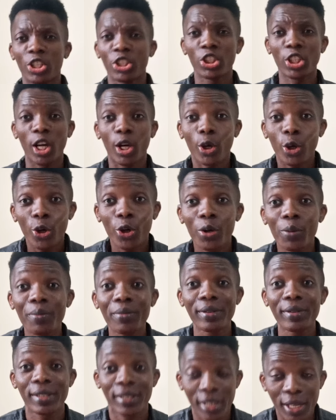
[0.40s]

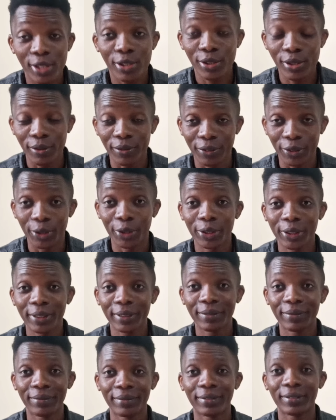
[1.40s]
Shalom, sons of
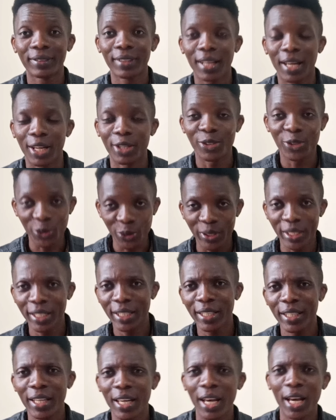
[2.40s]
God, and
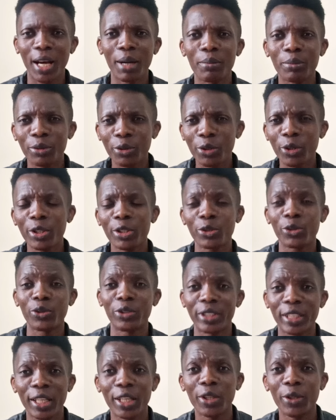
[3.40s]
today I'm going to
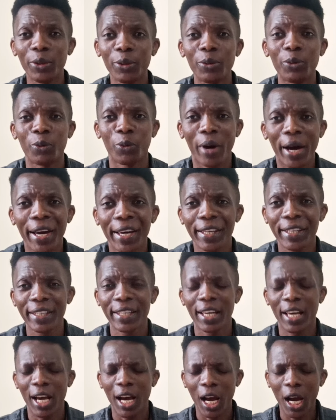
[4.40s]
tell you why
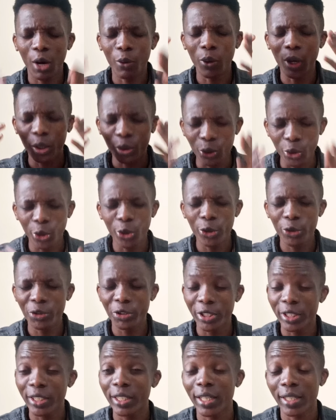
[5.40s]
our
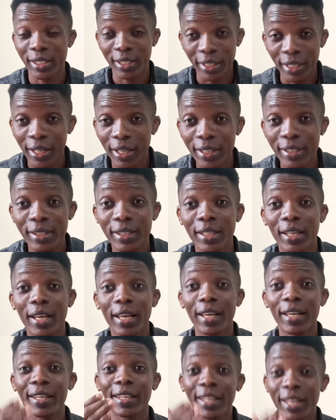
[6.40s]
God Jesus Christ
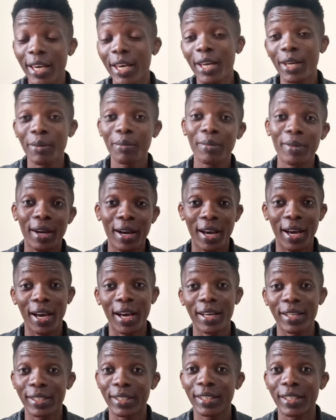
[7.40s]

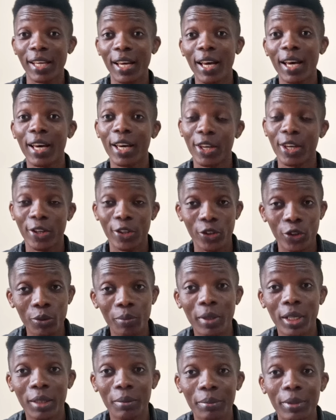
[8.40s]
came as a
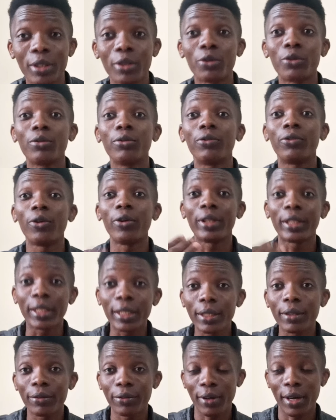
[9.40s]
human being to
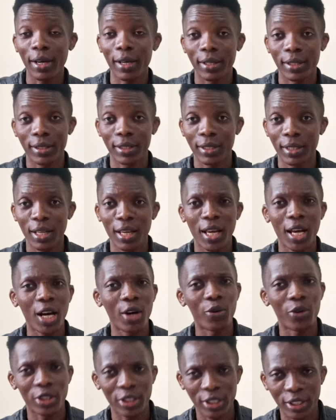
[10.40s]
forgive us
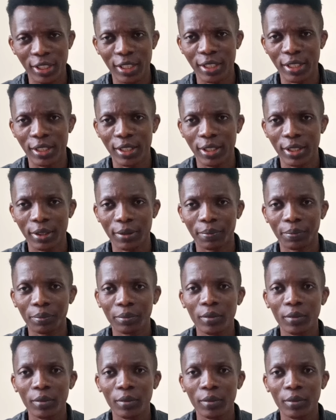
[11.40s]
our sins.